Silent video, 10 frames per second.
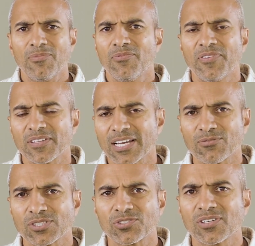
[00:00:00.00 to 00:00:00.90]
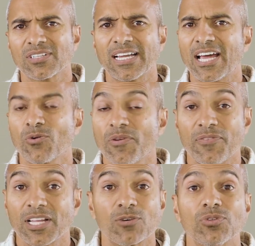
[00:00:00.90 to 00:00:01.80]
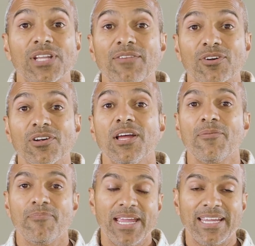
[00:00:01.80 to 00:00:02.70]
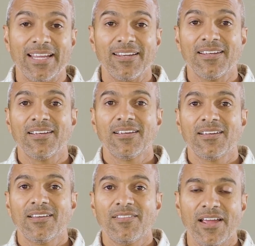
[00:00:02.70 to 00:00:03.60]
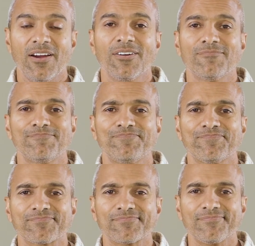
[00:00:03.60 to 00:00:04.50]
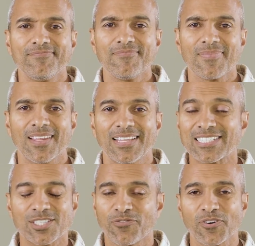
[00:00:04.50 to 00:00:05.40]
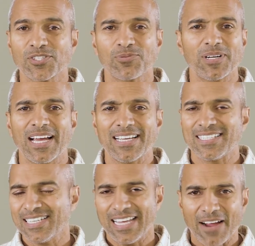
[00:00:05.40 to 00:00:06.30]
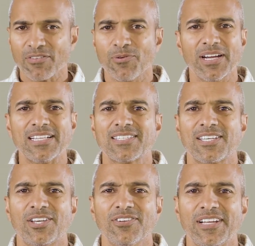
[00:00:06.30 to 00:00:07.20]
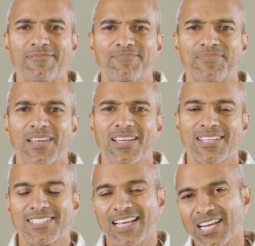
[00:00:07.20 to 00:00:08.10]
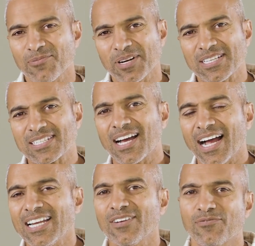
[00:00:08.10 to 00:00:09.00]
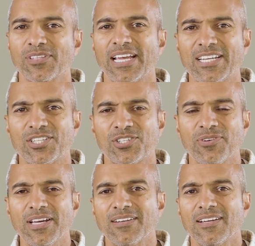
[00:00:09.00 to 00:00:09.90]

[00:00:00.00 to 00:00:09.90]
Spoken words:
feel like we're struggling at, or we feel like we'll never make it there. That's the first one I see everywhere, insecurity. The second one is kind of related to it,